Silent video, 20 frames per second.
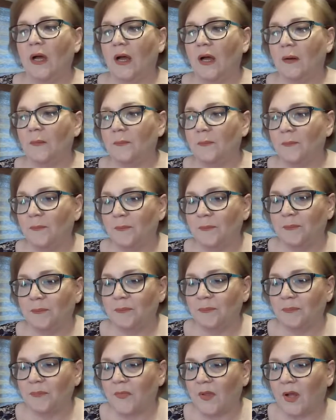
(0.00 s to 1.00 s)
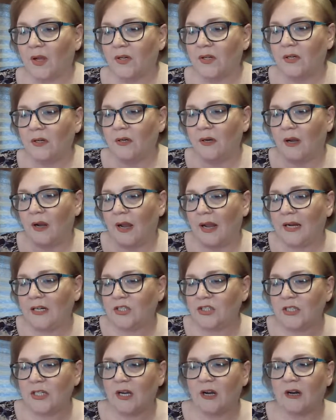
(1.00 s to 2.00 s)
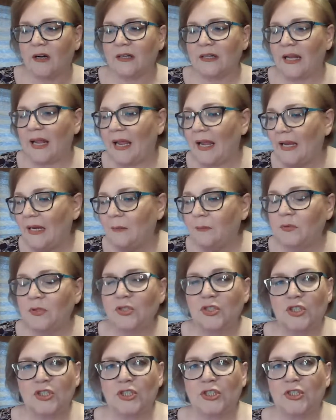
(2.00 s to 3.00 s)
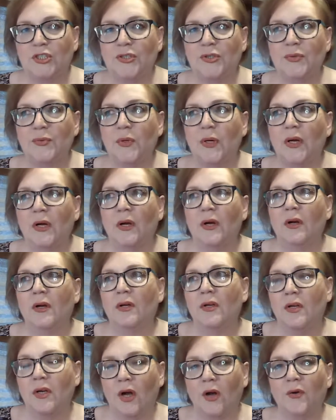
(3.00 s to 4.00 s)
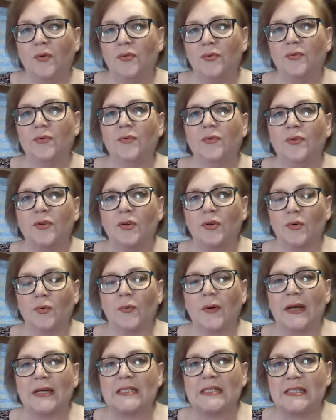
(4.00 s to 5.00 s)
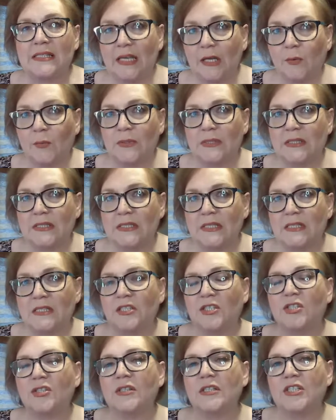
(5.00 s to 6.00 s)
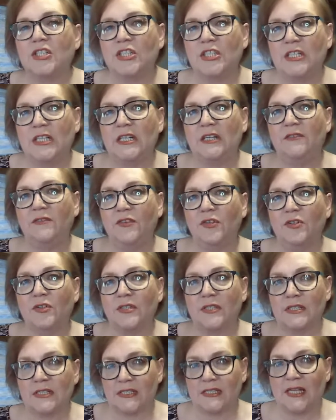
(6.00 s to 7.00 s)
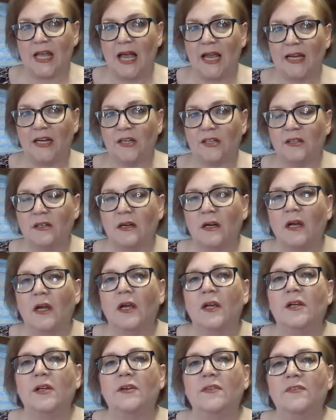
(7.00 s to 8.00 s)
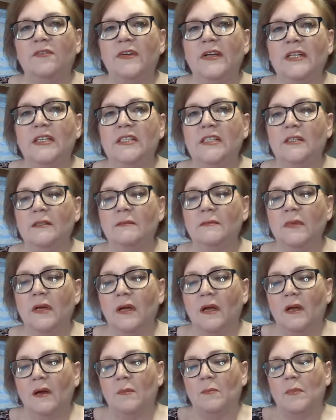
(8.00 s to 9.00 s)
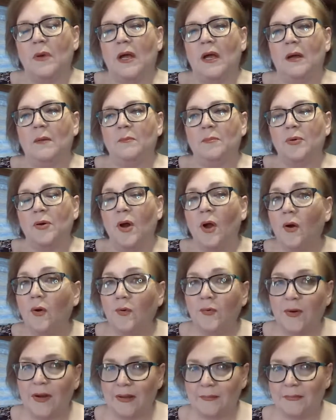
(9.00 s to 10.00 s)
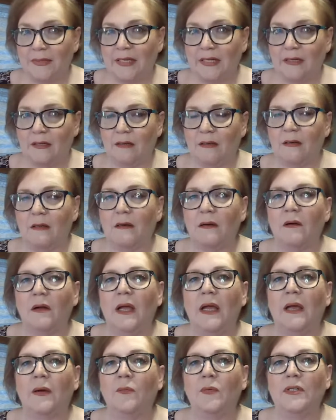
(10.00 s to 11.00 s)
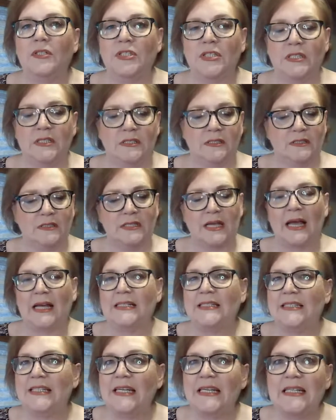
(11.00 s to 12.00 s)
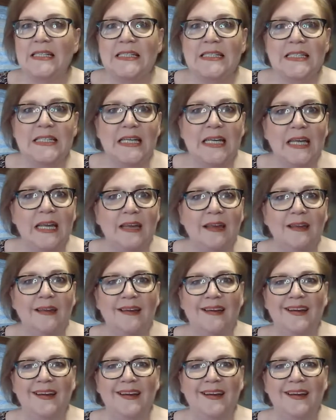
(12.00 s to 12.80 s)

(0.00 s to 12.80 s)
um, actually aren't able to go through the correct sequences to achieve your desire. Your victim um, programming, uh, which is identity,